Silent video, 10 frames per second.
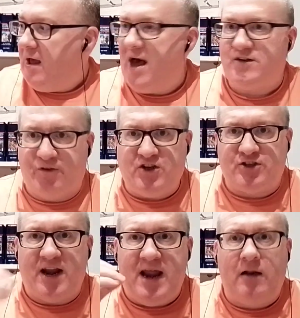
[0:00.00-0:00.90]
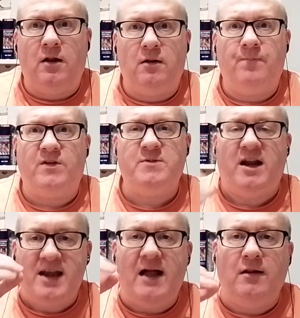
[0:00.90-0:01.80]
has featured a nil. There's been
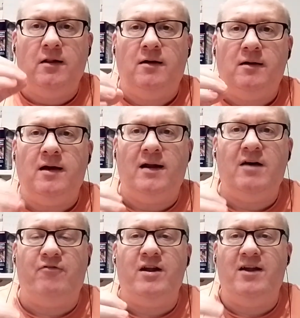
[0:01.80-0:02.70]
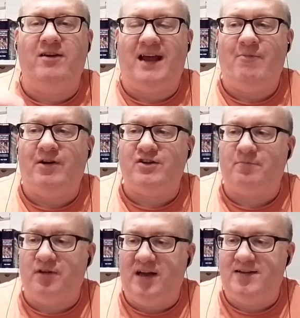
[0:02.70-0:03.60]
a nil in every game Rangers
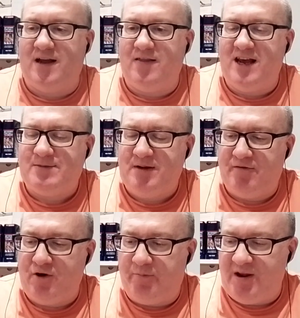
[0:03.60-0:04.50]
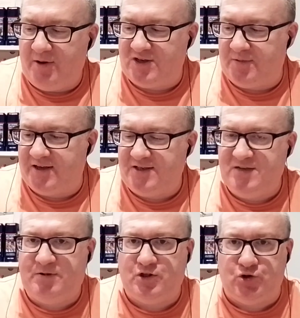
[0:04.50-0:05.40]
have played in the SPFL Premiership this
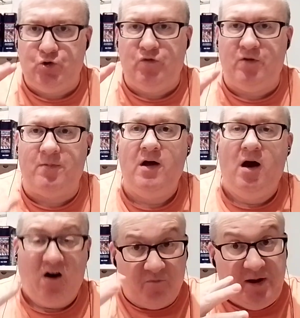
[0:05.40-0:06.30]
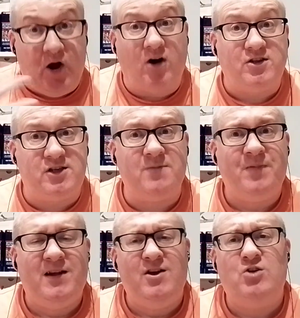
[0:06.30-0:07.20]
season, but 2 of them have been us.
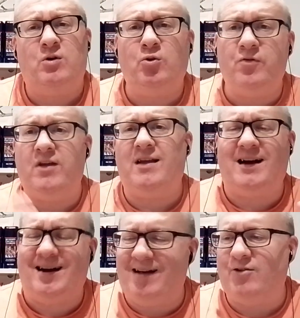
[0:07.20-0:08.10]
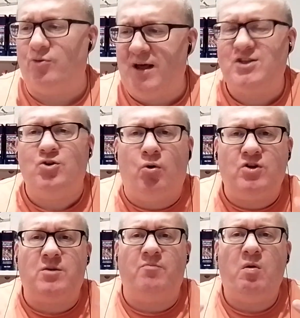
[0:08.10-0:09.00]
So I don't know, it's
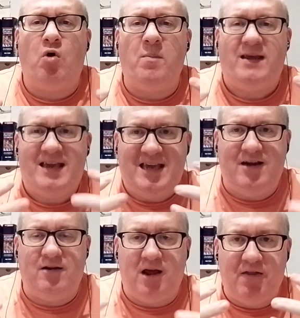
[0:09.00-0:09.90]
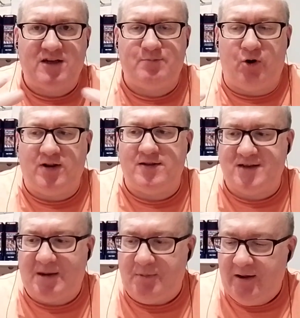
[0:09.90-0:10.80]
not something we want to be hearing at this point in
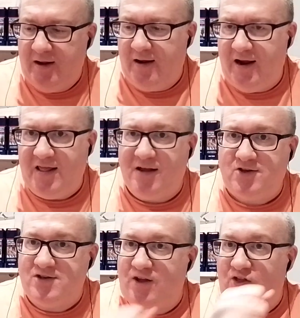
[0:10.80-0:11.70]
time. That's us